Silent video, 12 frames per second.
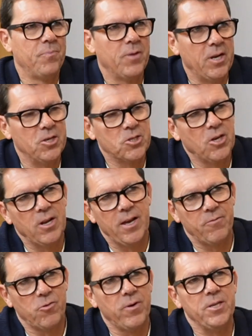that it's going to
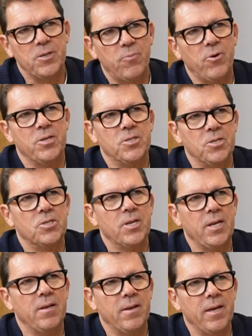have greater presence
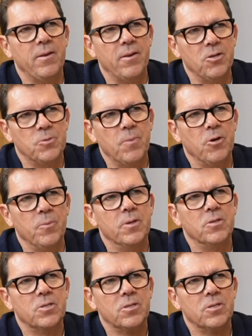in those moments.